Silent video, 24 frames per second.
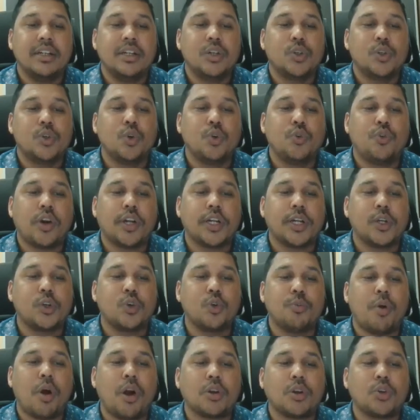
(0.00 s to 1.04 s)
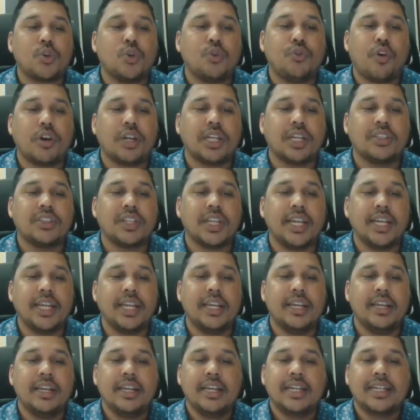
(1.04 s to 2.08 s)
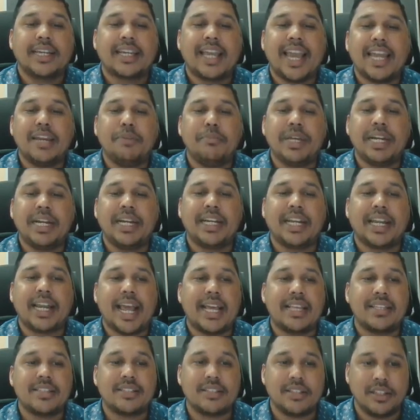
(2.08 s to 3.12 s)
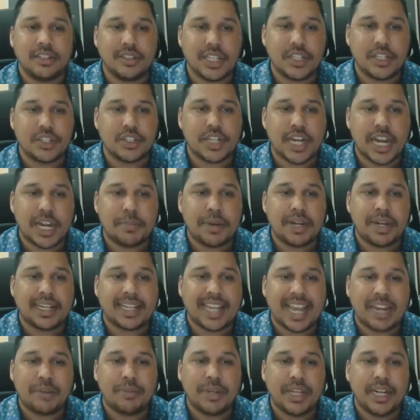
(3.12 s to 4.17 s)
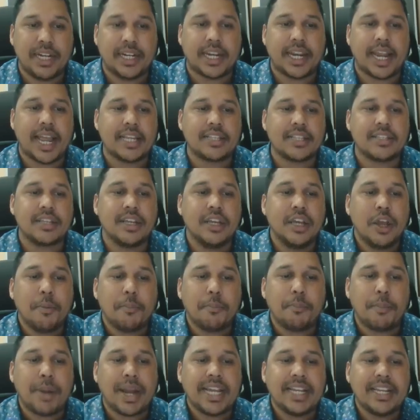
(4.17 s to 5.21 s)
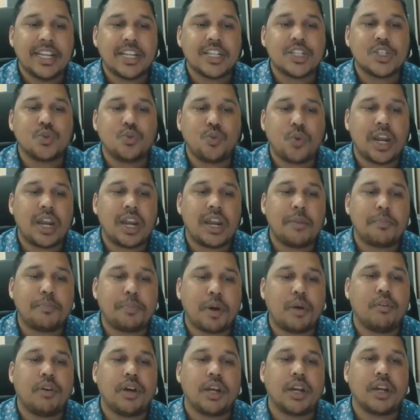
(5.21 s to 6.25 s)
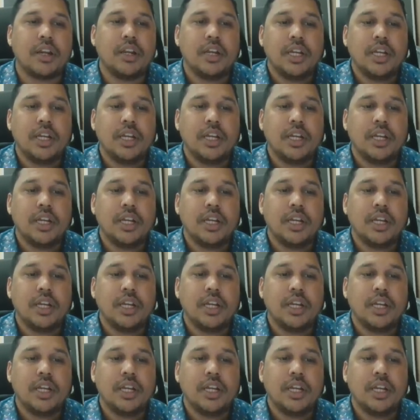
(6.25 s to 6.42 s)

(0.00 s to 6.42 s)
242 mod 243 can be written as, this statement can be written as minus 1 power